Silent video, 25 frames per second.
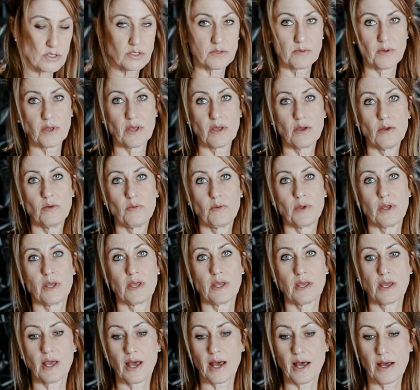
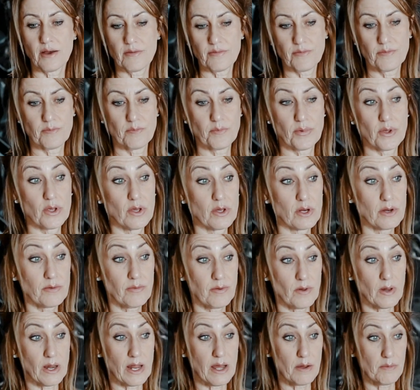We have
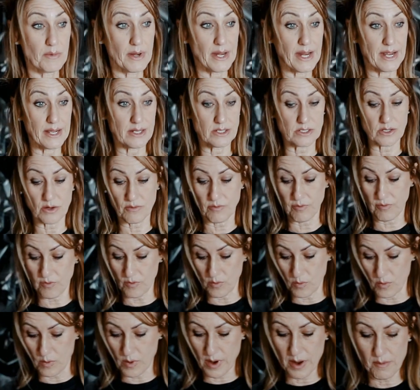beautiful laminated
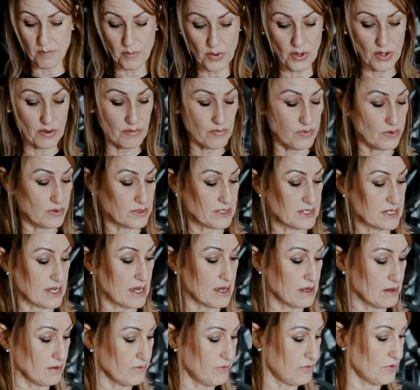floor and beautiful
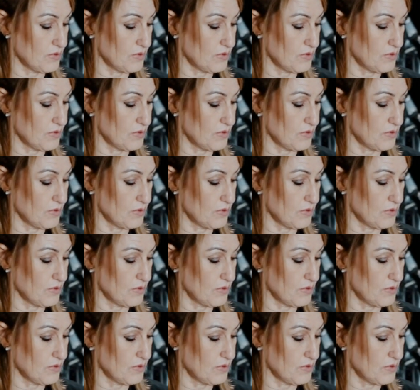tile